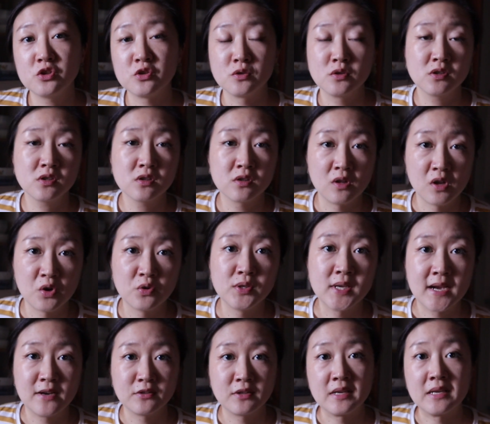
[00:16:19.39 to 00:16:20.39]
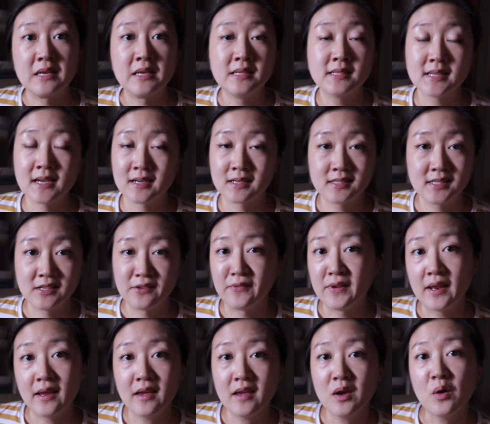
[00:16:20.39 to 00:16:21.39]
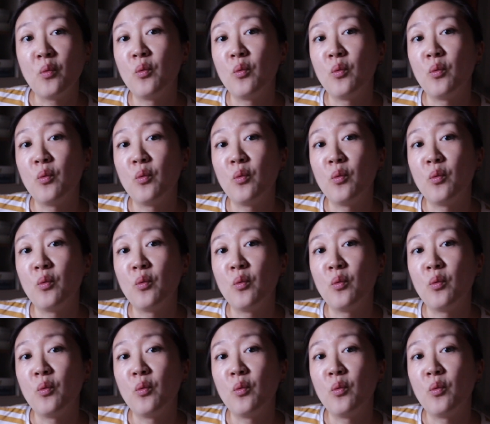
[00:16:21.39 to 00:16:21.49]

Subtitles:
to slow down the yeast activity.